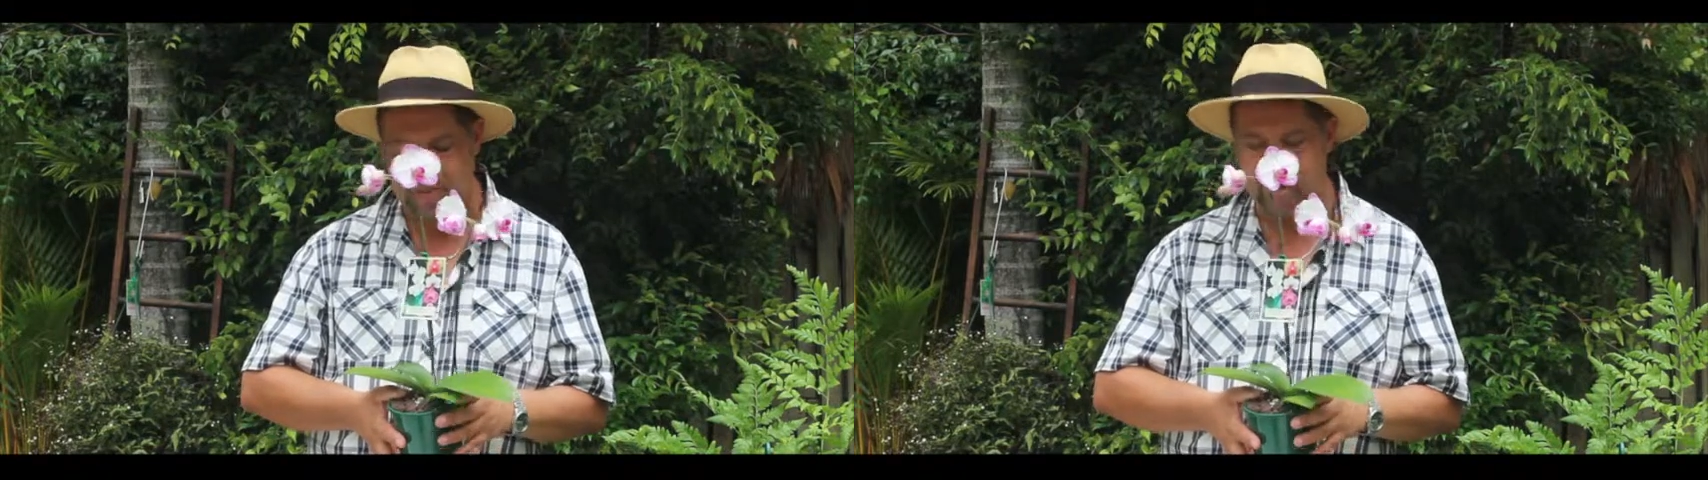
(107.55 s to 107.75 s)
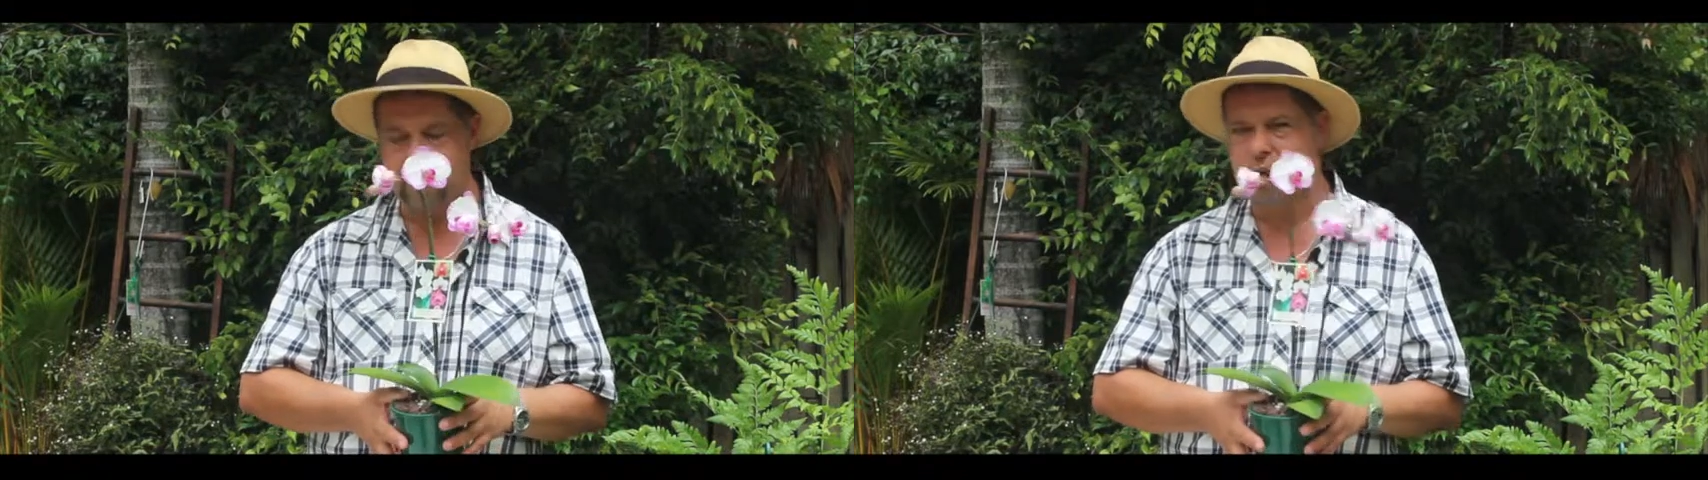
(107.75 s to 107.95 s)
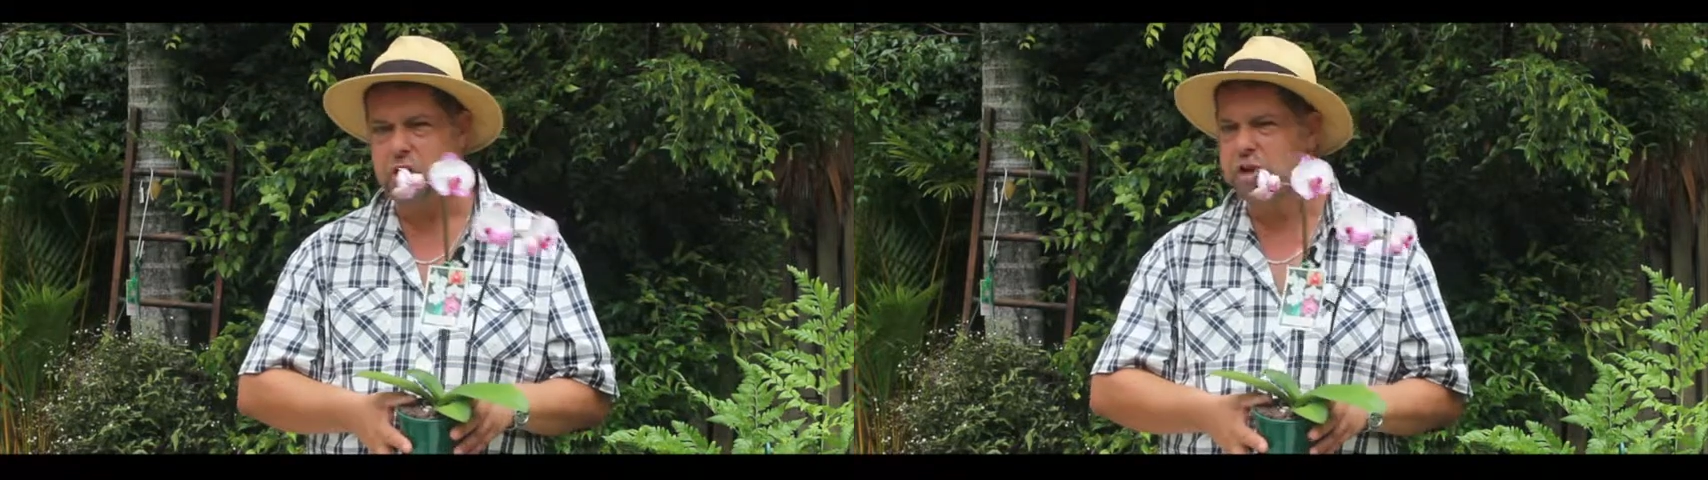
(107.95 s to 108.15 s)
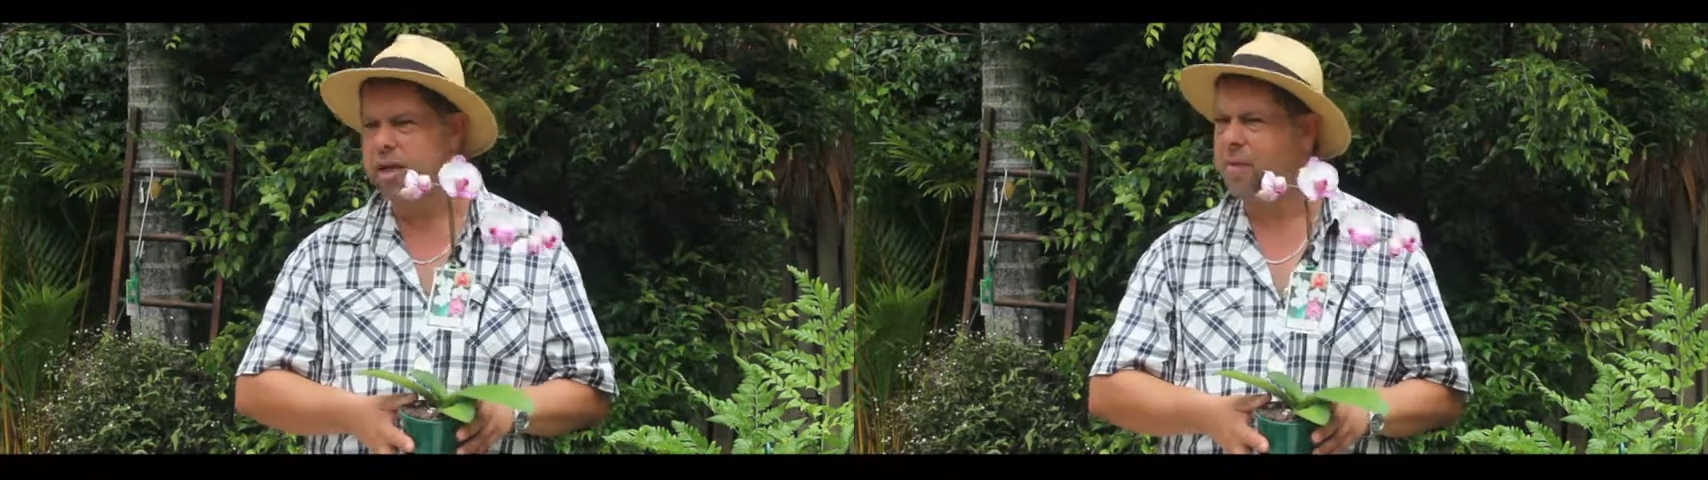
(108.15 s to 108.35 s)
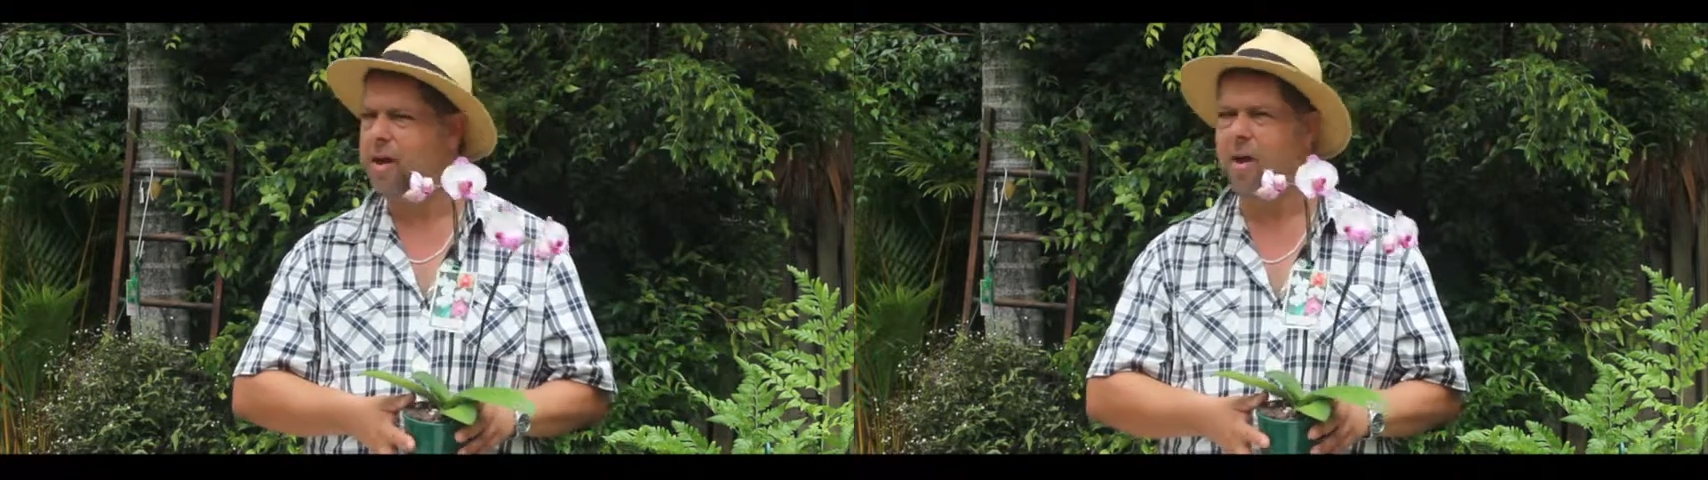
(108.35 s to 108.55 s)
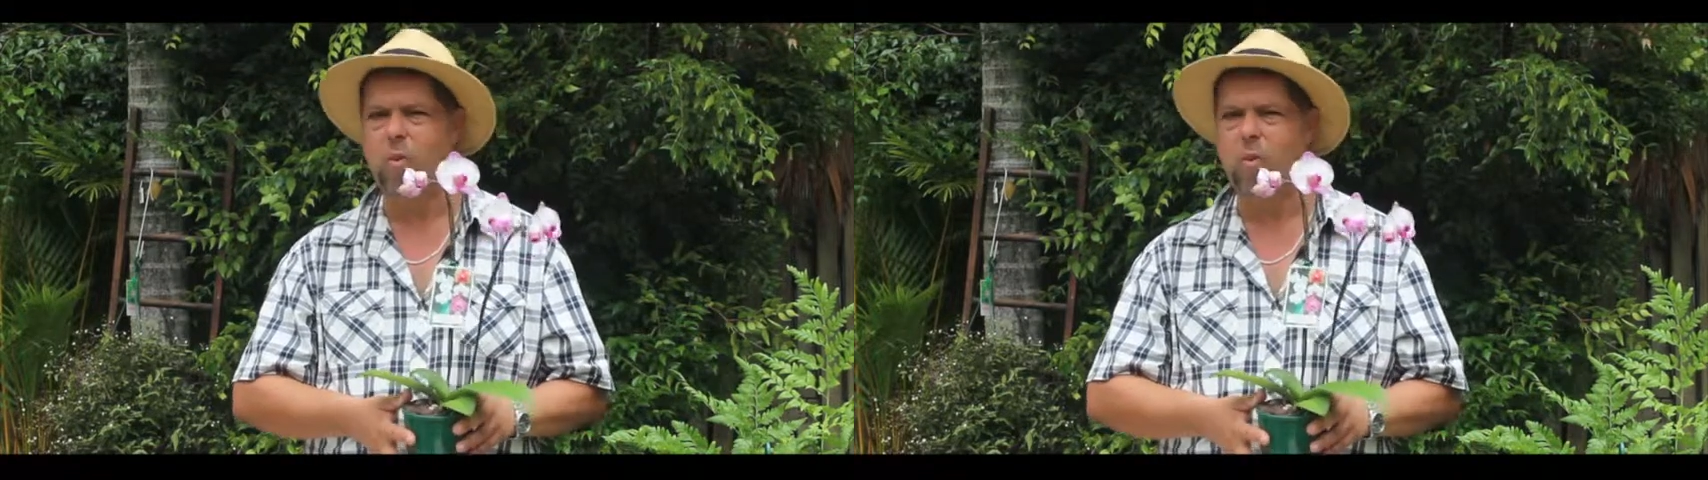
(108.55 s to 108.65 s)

but usually about